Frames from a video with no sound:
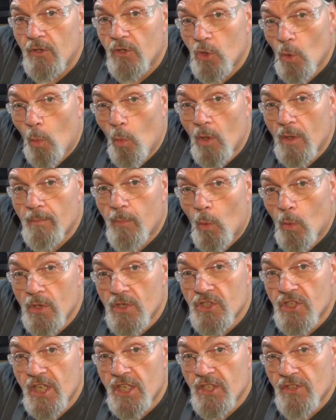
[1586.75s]
to
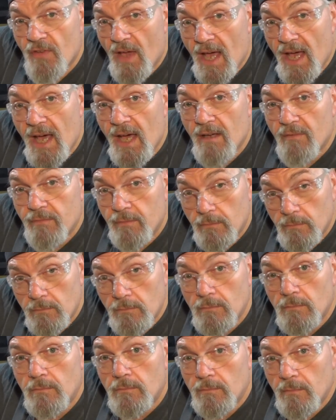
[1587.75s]
1.65
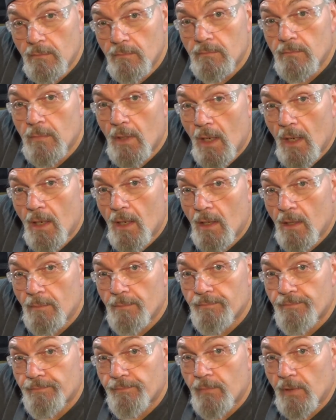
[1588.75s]

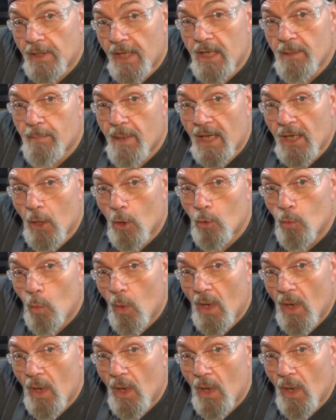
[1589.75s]
um, lead payload